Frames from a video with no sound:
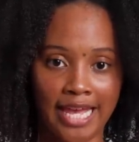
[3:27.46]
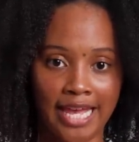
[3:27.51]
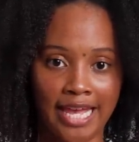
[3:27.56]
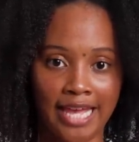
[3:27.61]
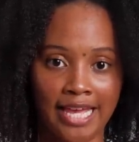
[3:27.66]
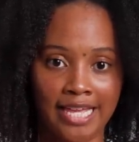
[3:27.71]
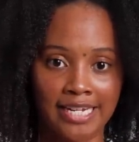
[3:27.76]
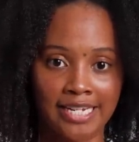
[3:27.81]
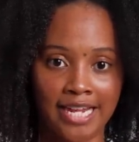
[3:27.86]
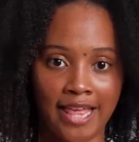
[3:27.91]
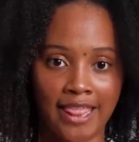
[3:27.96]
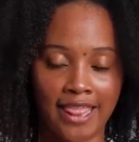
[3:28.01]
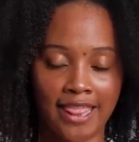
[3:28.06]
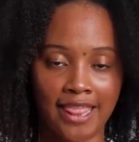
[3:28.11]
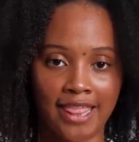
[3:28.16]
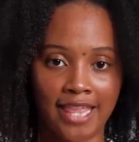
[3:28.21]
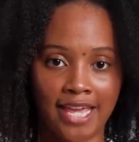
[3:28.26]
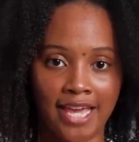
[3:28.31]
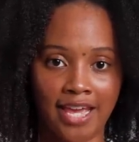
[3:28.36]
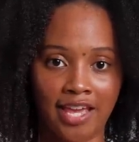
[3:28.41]
And I
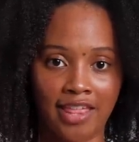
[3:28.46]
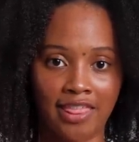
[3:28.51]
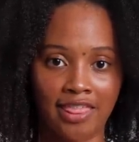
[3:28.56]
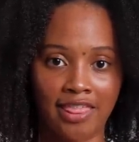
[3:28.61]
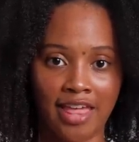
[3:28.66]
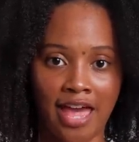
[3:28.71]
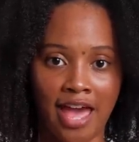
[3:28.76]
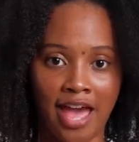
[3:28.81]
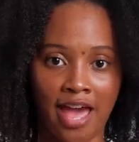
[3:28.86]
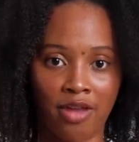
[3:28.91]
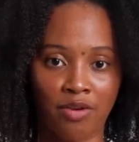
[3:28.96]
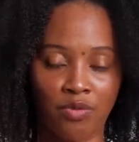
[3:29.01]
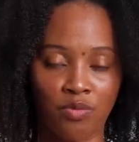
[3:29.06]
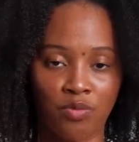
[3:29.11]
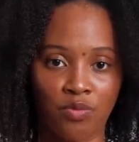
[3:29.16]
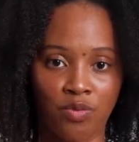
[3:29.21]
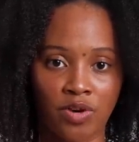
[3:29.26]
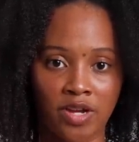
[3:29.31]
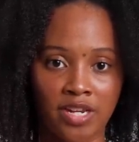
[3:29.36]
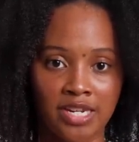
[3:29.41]
think that
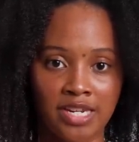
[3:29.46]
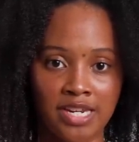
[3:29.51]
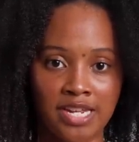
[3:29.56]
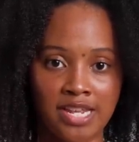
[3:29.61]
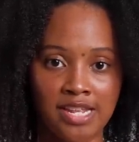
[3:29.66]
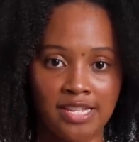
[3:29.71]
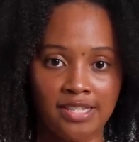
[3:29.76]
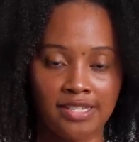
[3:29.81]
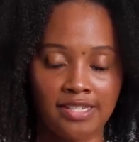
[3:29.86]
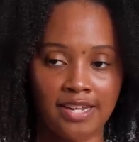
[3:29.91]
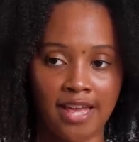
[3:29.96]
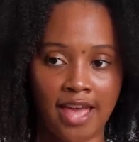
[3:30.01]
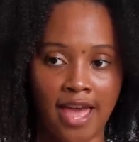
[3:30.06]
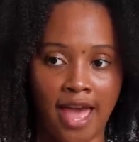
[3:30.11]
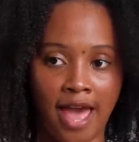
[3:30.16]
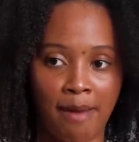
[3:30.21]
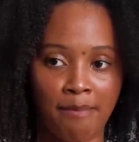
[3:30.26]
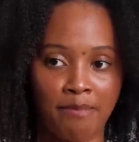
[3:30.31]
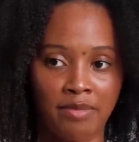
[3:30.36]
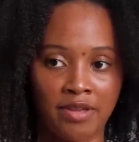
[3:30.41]
what needs to
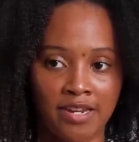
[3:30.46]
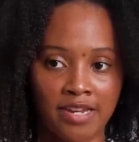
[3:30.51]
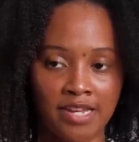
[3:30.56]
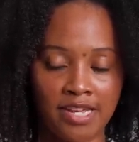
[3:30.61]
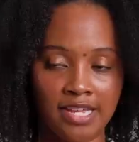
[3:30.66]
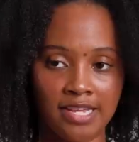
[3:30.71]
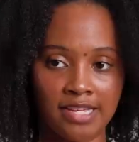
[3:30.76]
happen